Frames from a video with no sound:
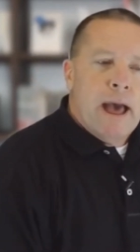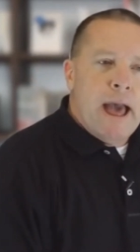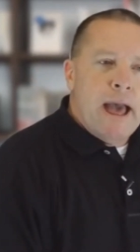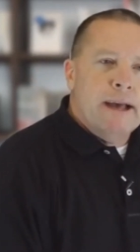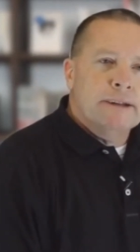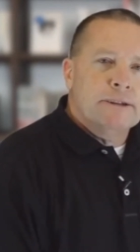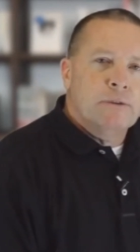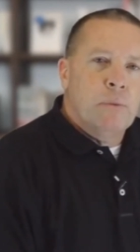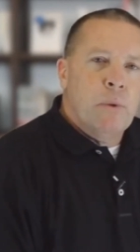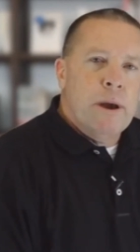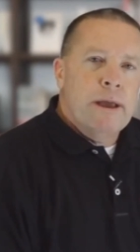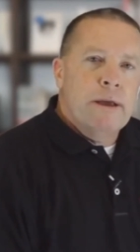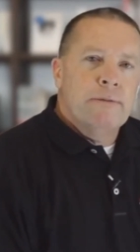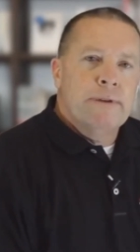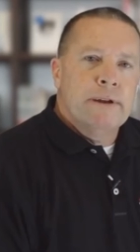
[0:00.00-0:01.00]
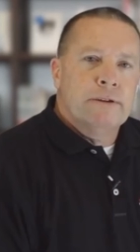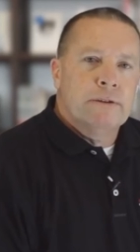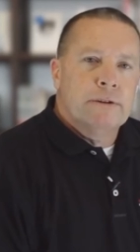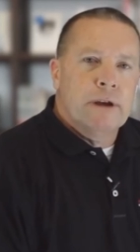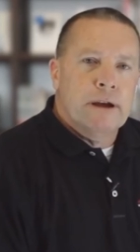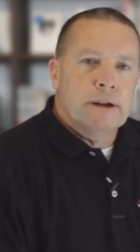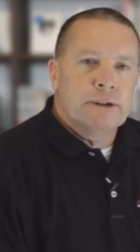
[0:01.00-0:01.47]
As a way of
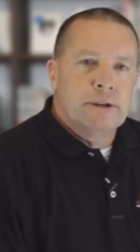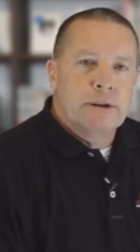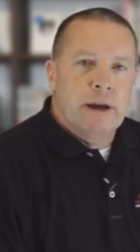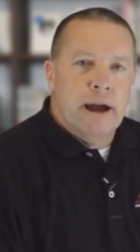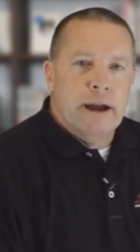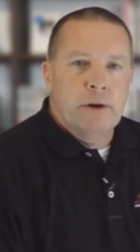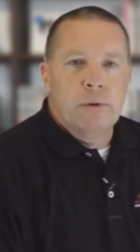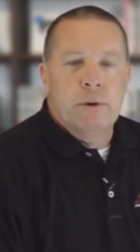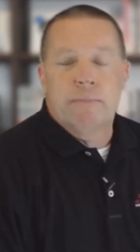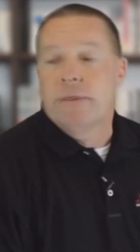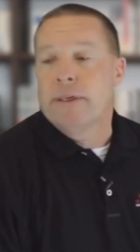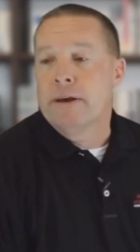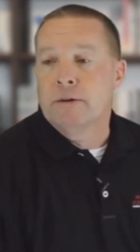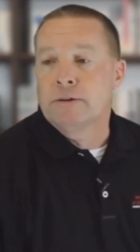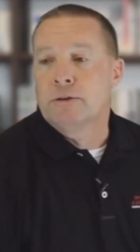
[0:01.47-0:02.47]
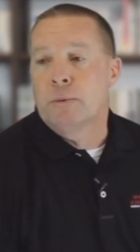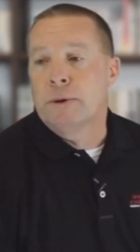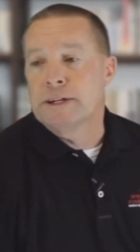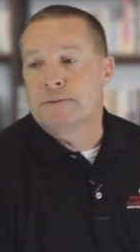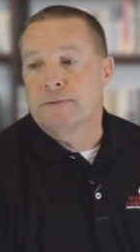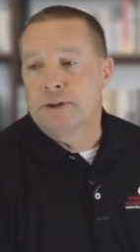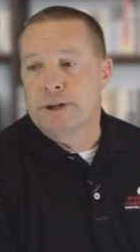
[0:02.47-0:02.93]
introduction, I grew up in the hills of
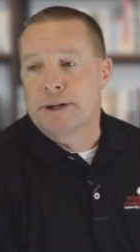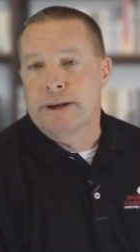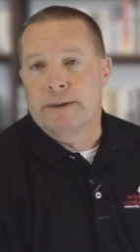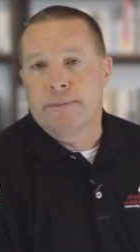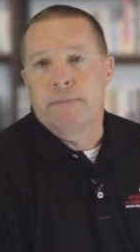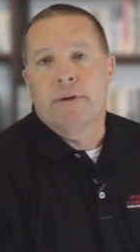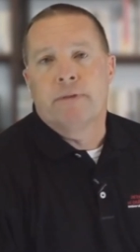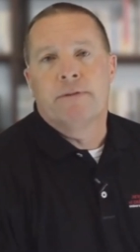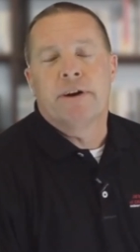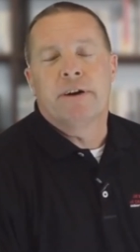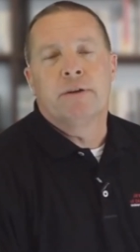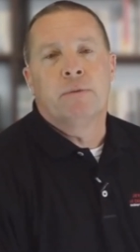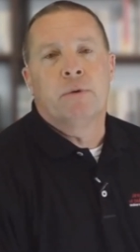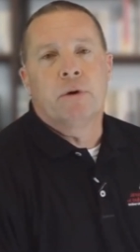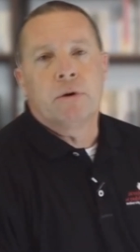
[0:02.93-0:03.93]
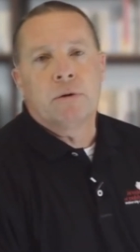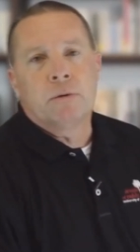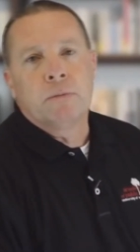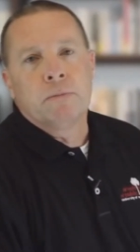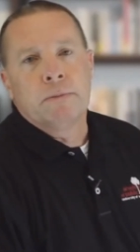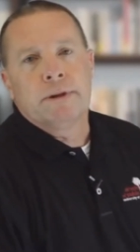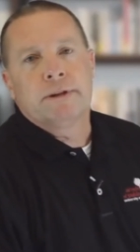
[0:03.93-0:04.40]
West Virginia, a very
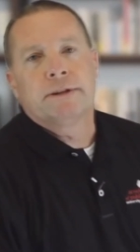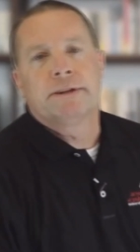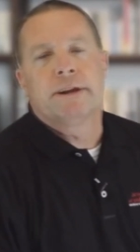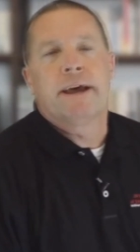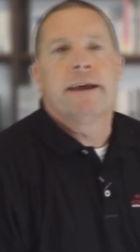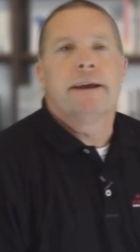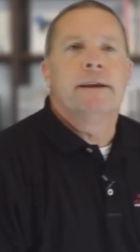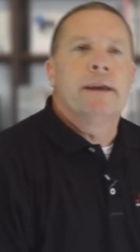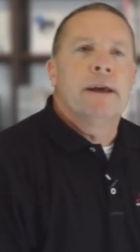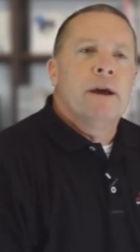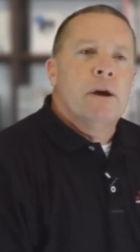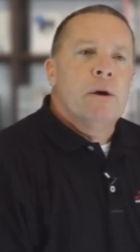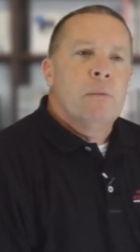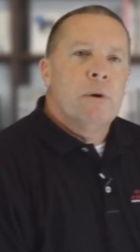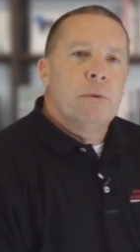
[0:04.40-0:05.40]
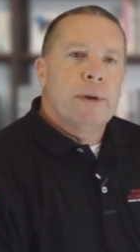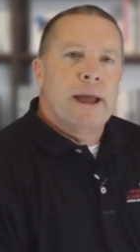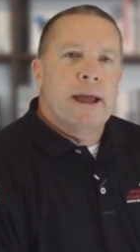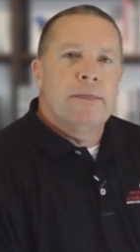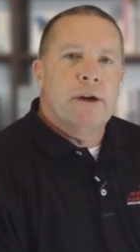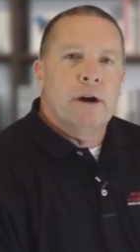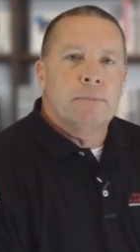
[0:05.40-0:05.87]
rural state where we
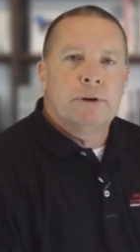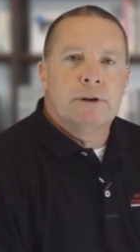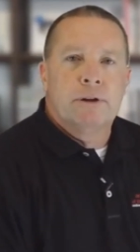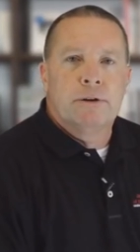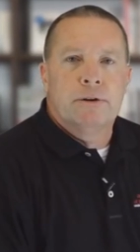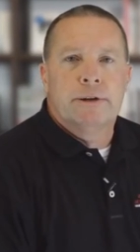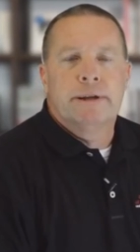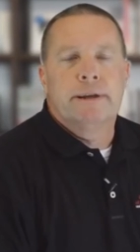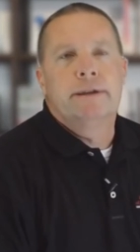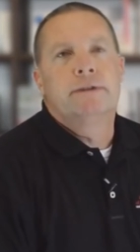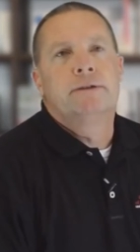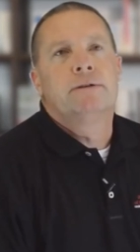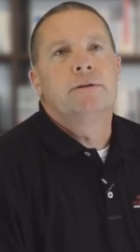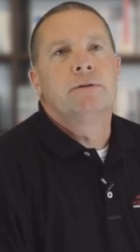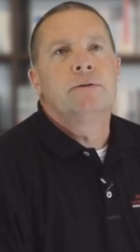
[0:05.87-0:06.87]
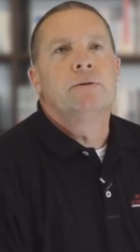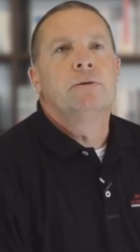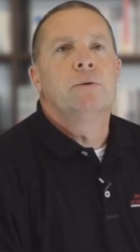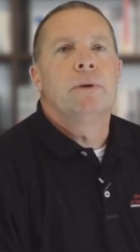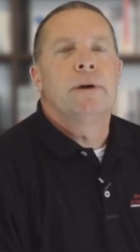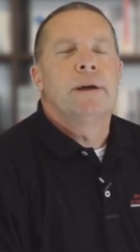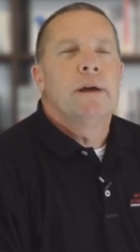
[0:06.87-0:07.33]
had the opportunity
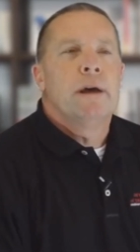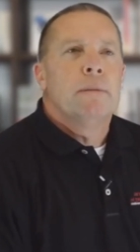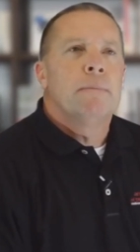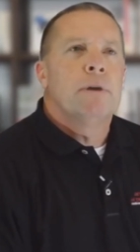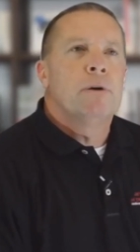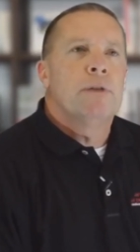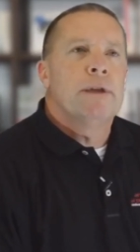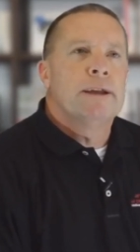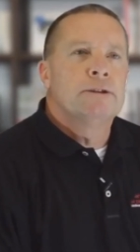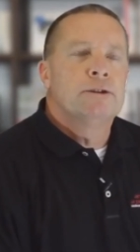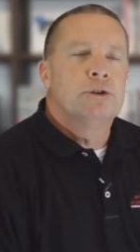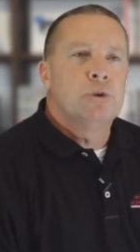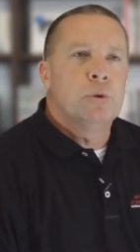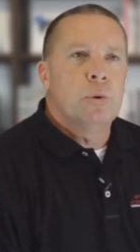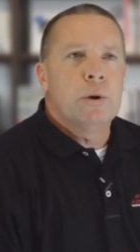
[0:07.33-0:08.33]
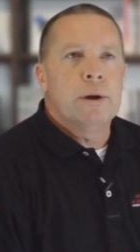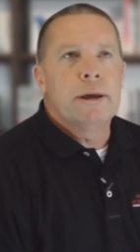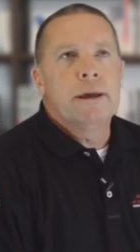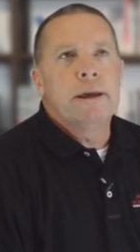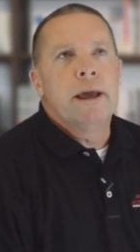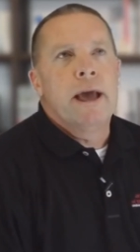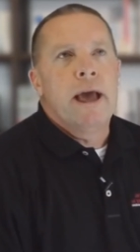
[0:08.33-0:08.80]
to both
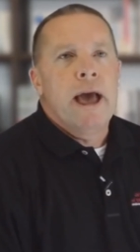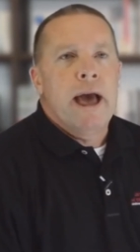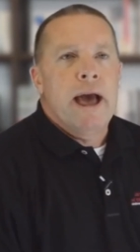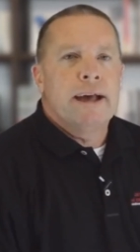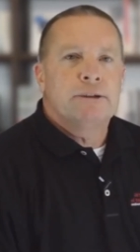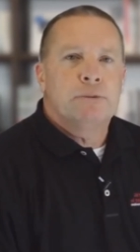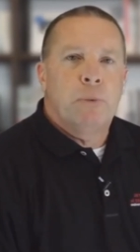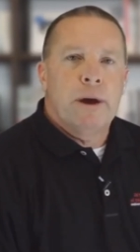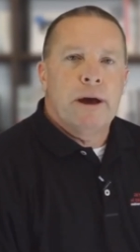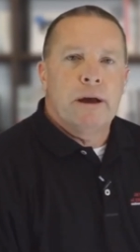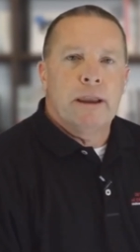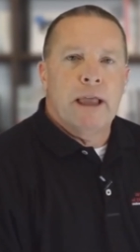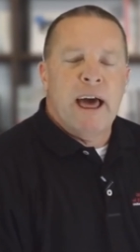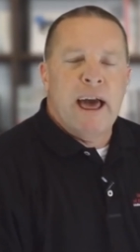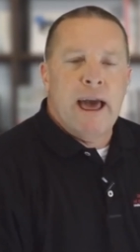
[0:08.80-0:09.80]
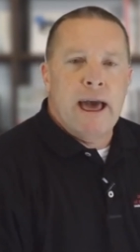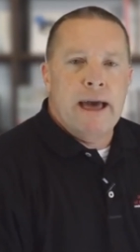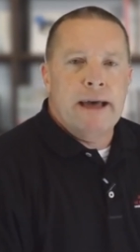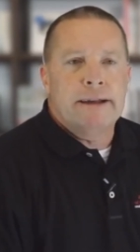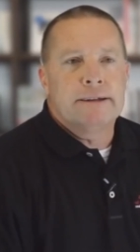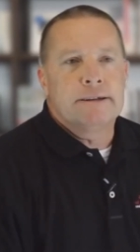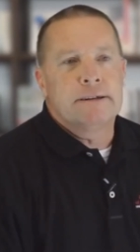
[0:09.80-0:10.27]
enjoy as well
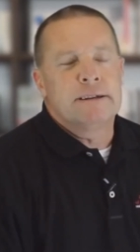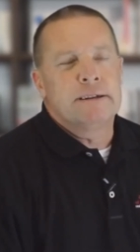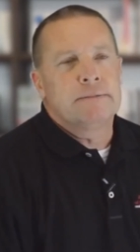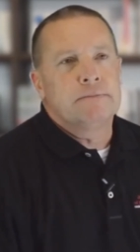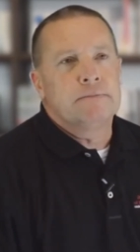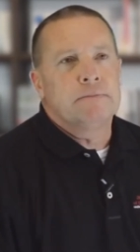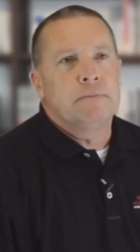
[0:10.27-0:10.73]
as